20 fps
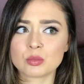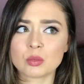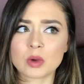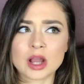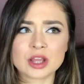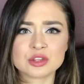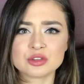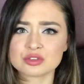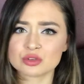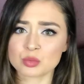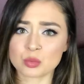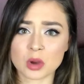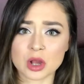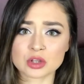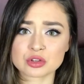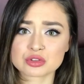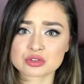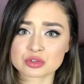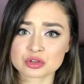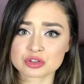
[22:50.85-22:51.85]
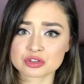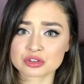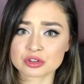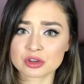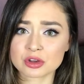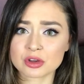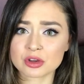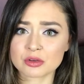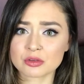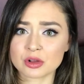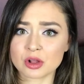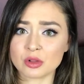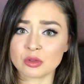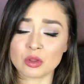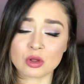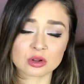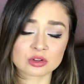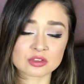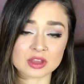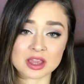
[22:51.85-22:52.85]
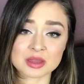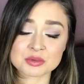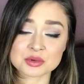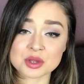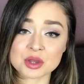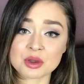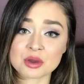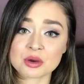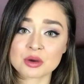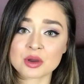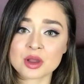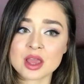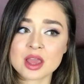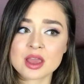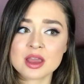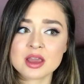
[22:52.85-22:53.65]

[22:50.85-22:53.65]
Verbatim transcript: I used to watch Trisha a long time ago,